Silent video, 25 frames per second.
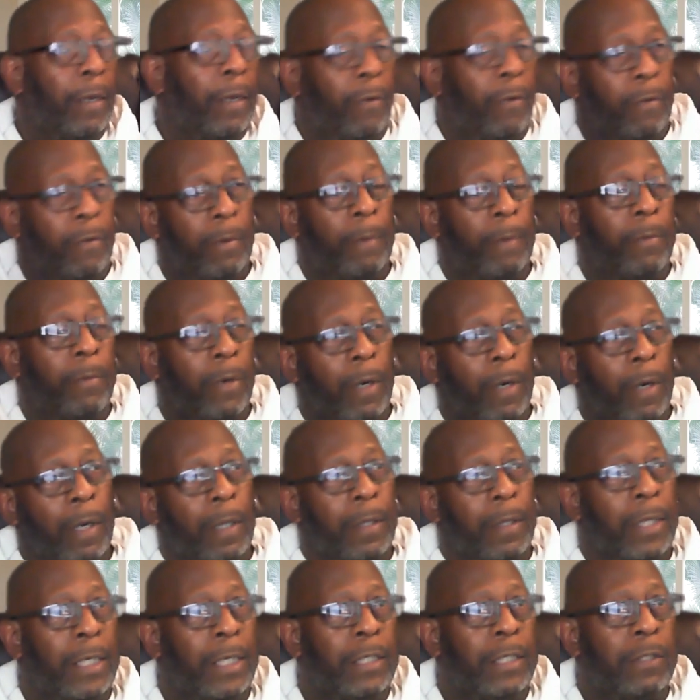Remember,
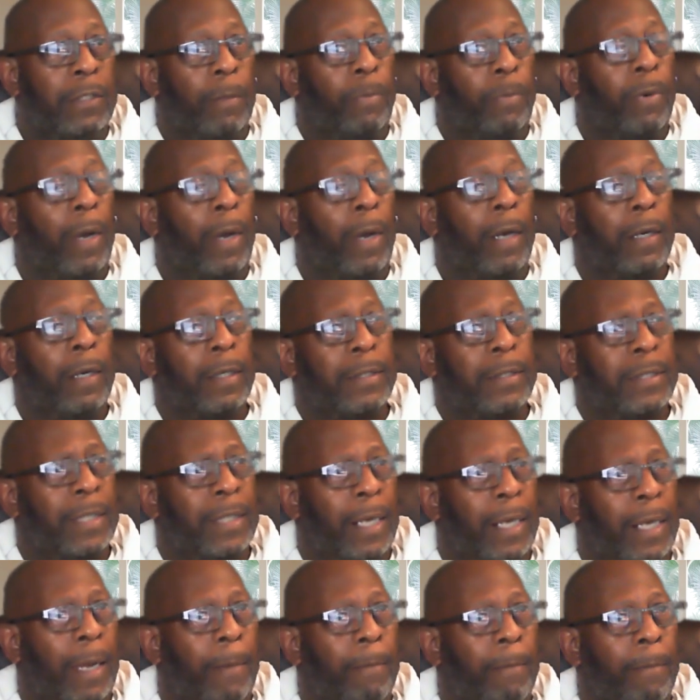these are products
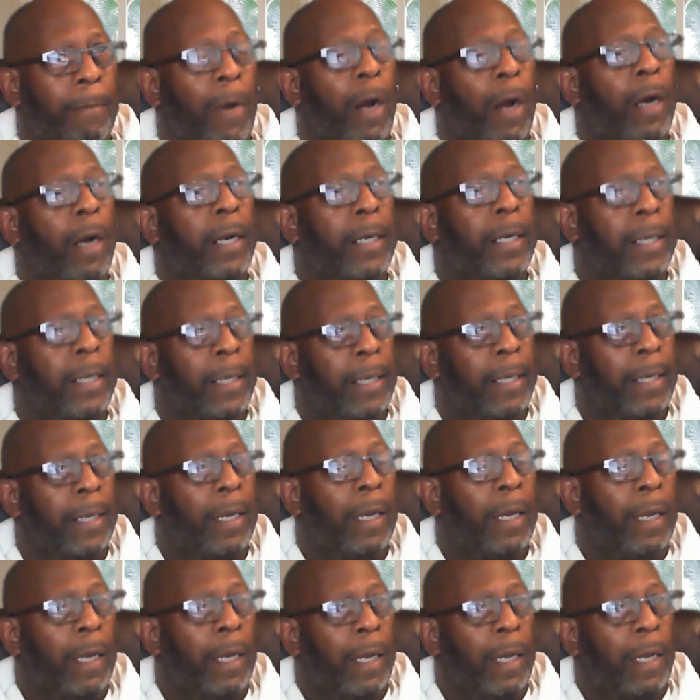that I'm marketing
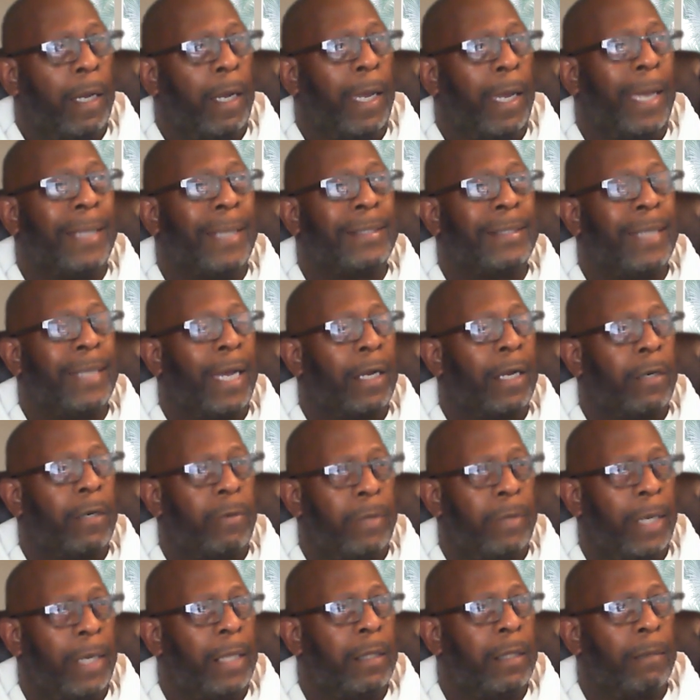as I
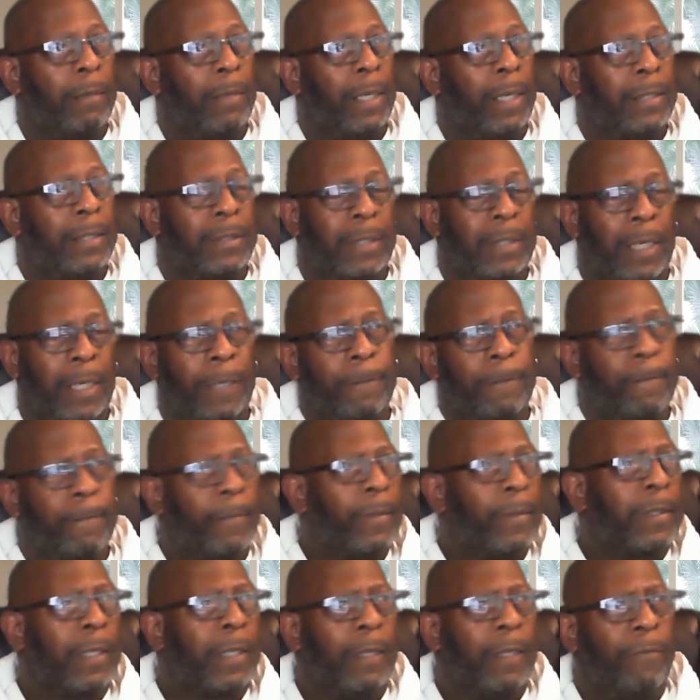create them. Let's say
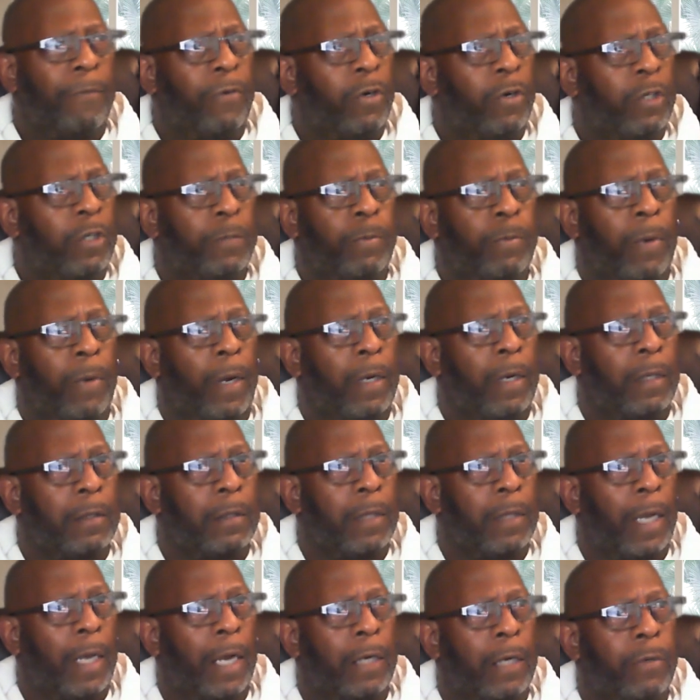the first
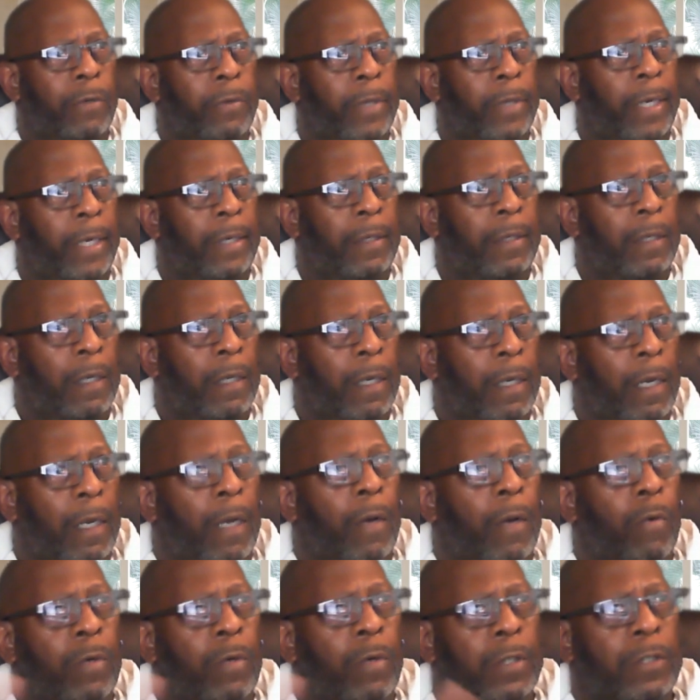product I created
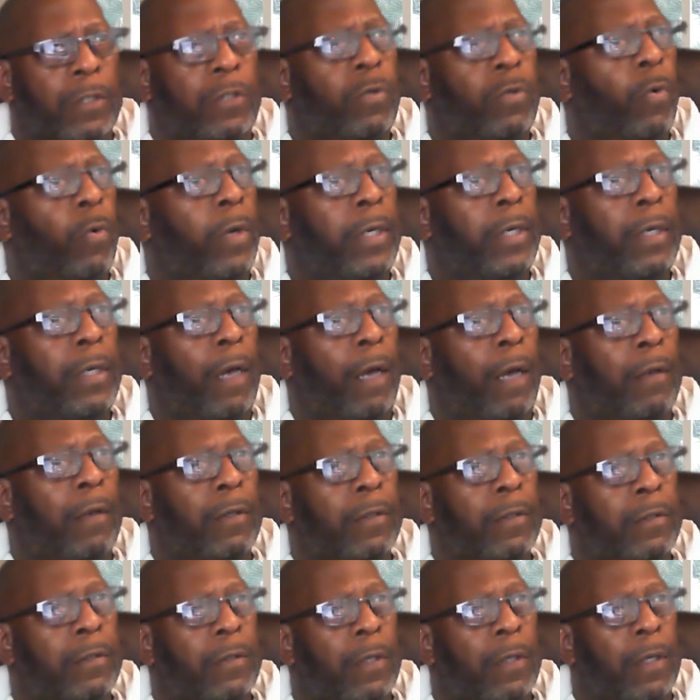was
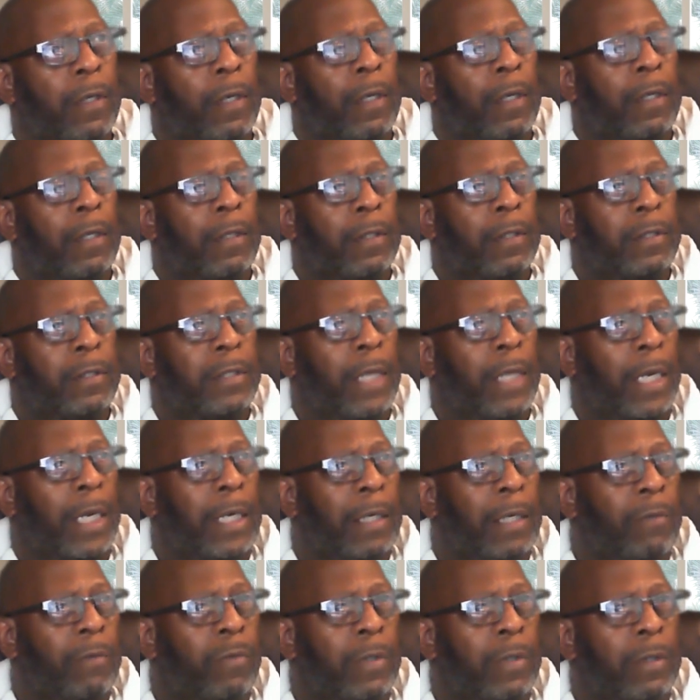$20. The
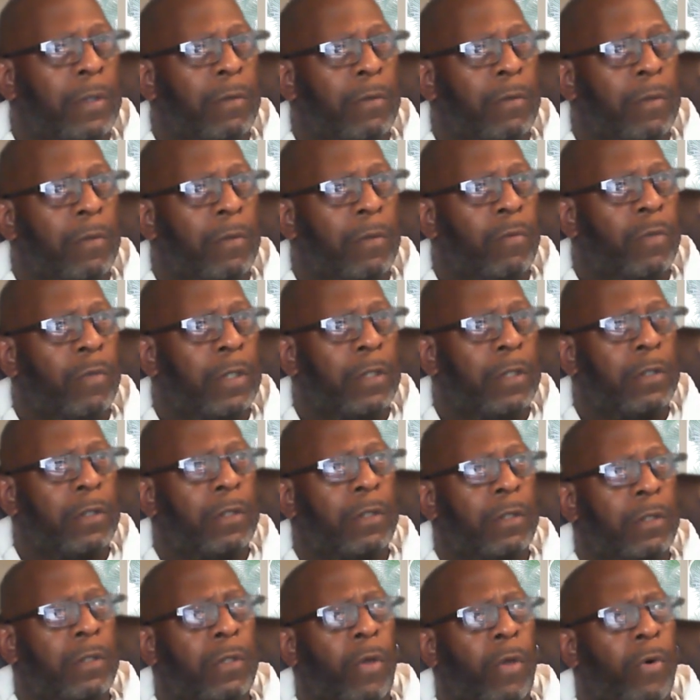second one
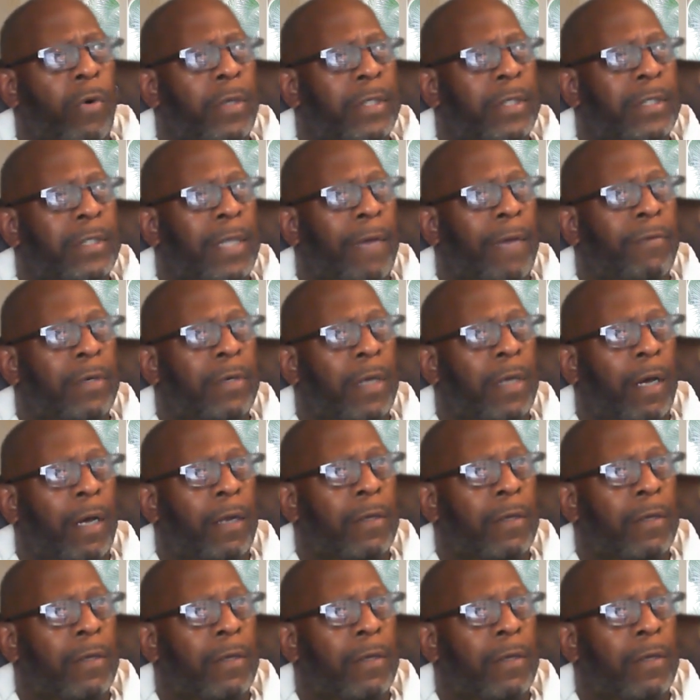was $37.